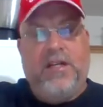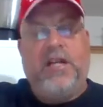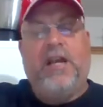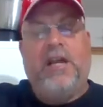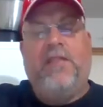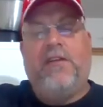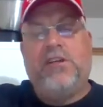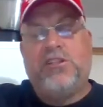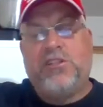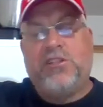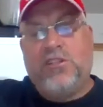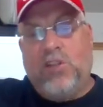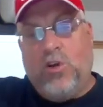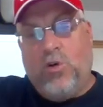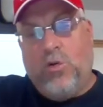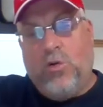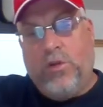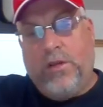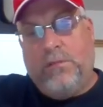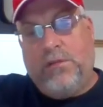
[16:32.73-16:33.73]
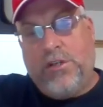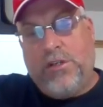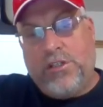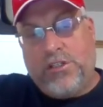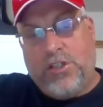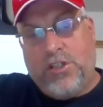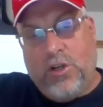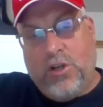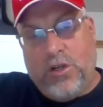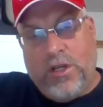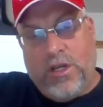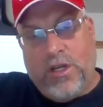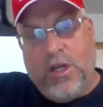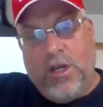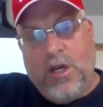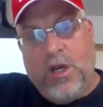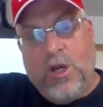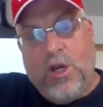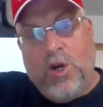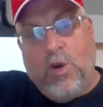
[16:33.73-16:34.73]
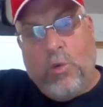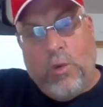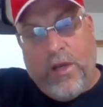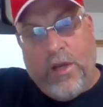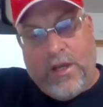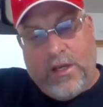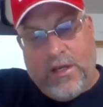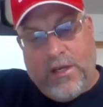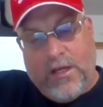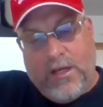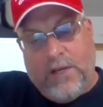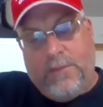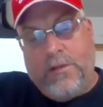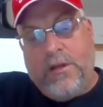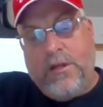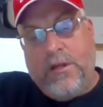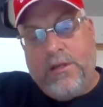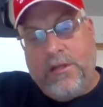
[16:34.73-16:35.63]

and they're slowly but surely waking up